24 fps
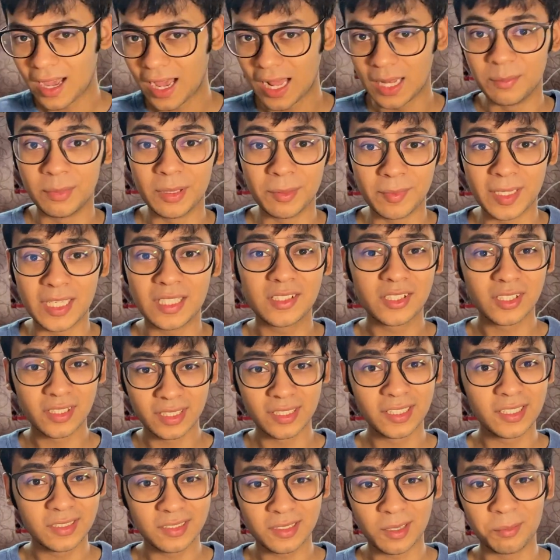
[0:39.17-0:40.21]
I'll be
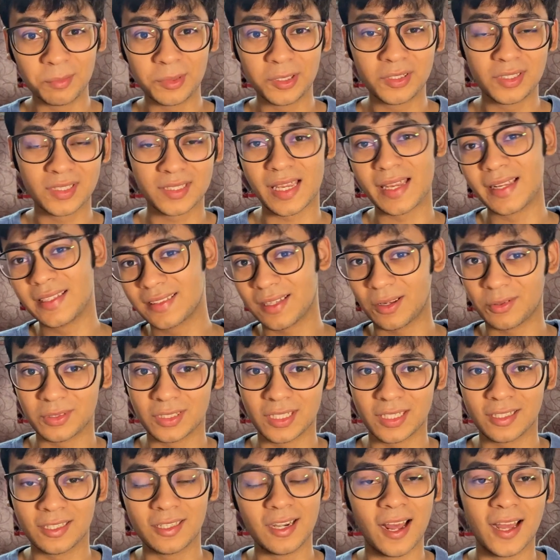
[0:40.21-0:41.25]
majoring in computer science out
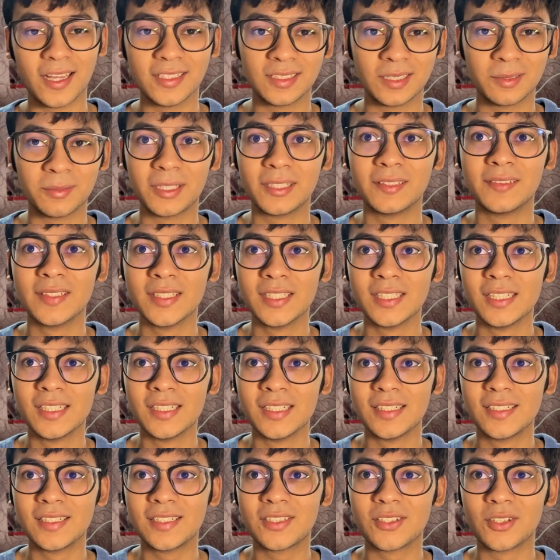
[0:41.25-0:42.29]
there in Hyderabad.
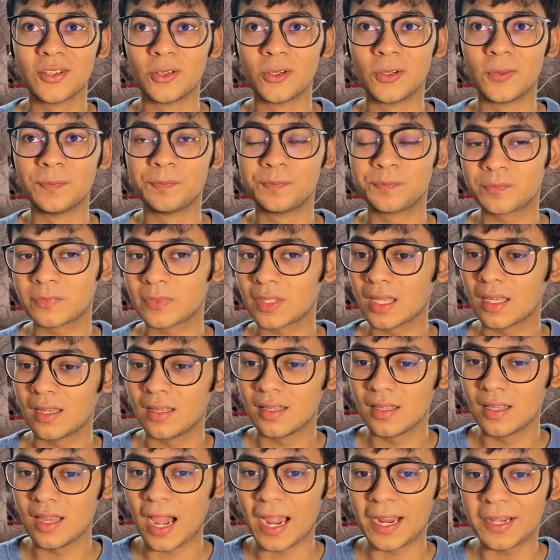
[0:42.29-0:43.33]
So
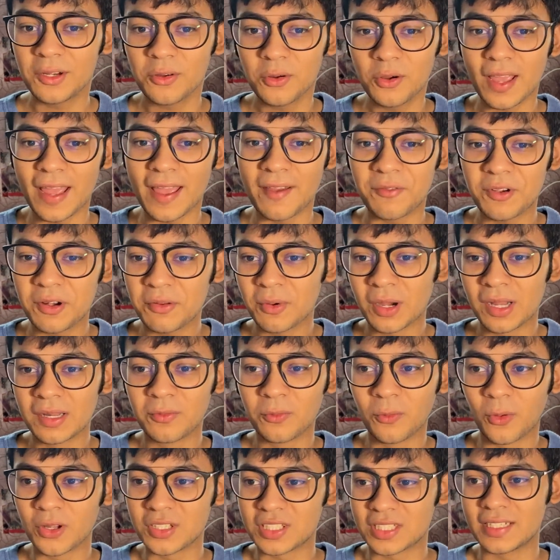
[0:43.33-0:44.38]
I know
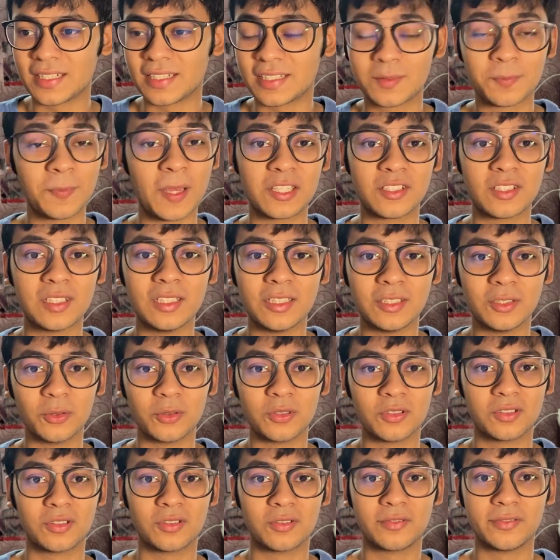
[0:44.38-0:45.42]
everyone watching, especially
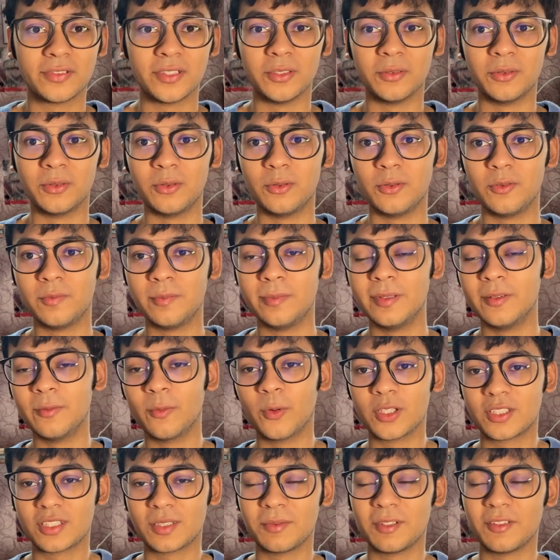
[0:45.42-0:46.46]
those of you who've been
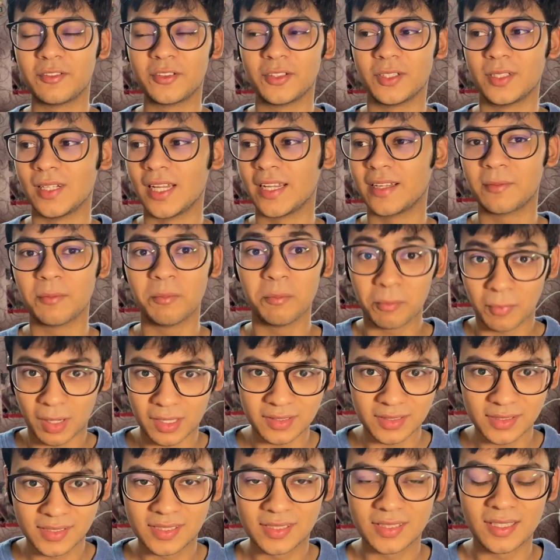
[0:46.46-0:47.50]
watching me for like
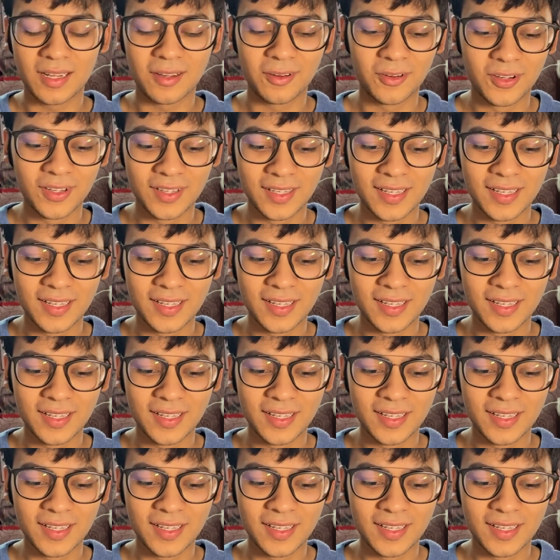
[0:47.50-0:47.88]
months now,